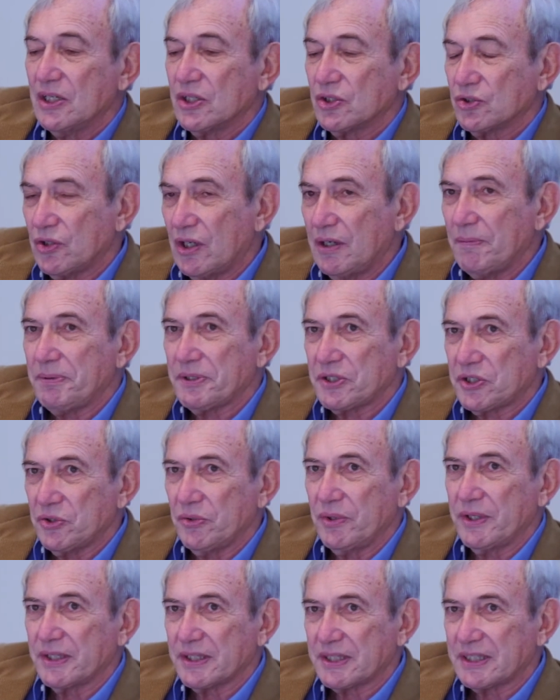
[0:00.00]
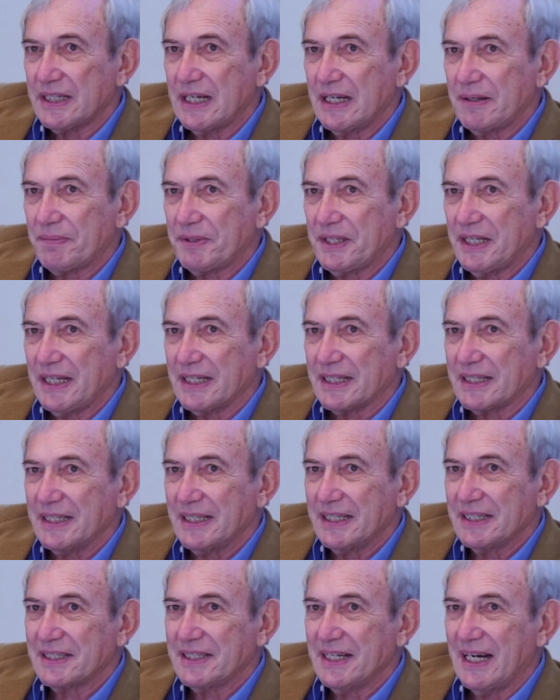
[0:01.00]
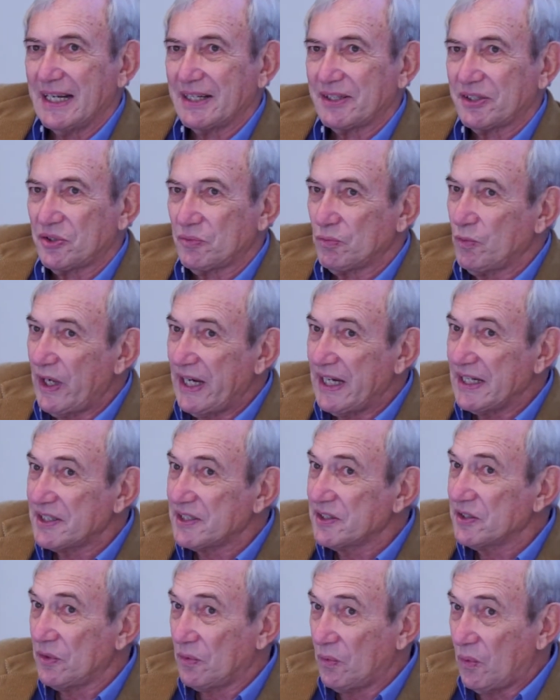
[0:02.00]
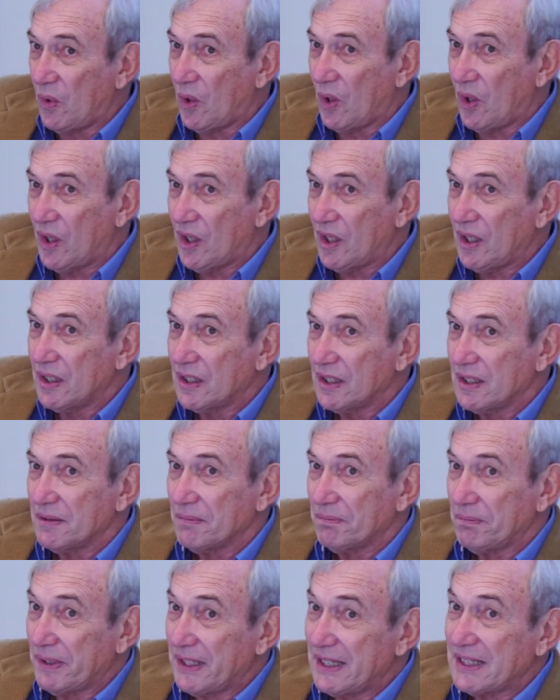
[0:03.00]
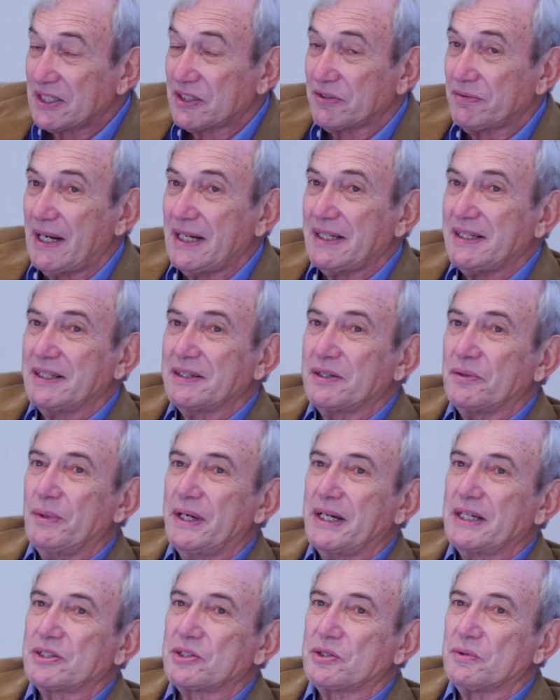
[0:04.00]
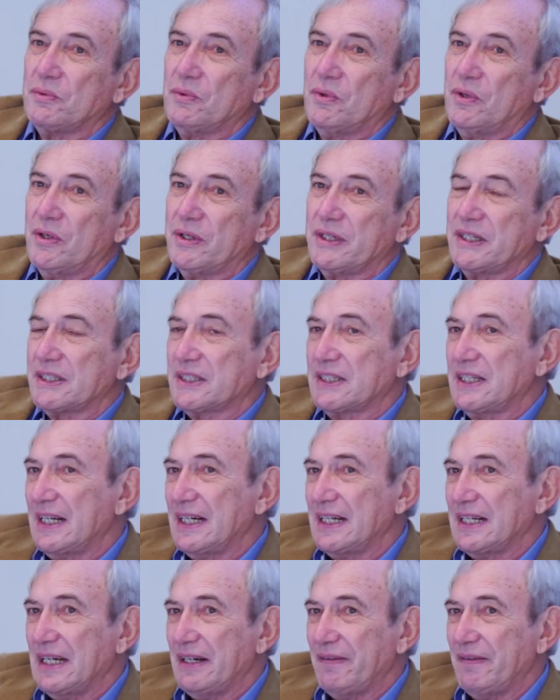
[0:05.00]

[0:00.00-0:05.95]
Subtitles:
Trump is doing the same thing. He's not waging the war, but he's threatening to wage the war, and he's getting